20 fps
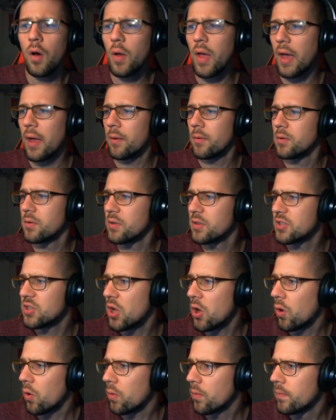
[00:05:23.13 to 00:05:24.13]
Okay,
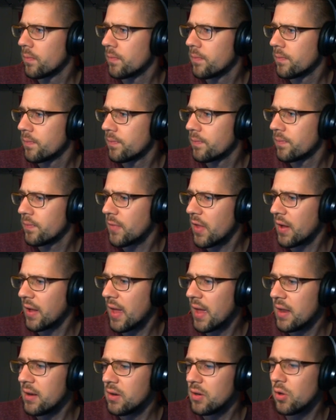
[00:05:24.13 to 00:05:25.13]
so
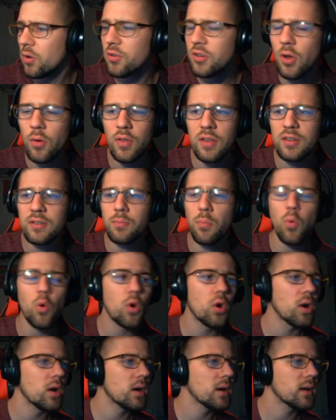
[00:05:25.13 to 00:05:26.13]
again, you'll show this
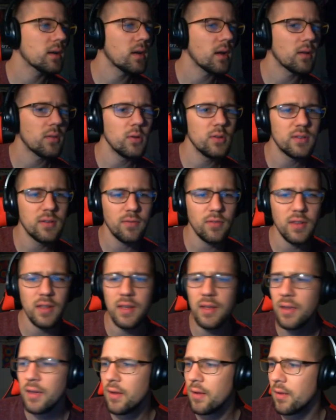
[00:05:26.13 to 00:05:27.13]
more
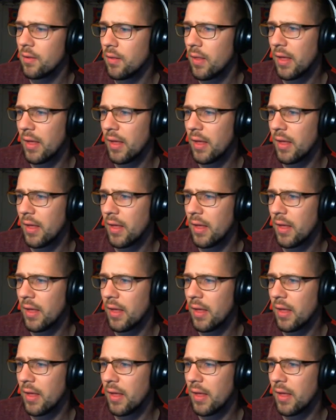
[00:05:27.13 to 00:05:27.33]
conclusively,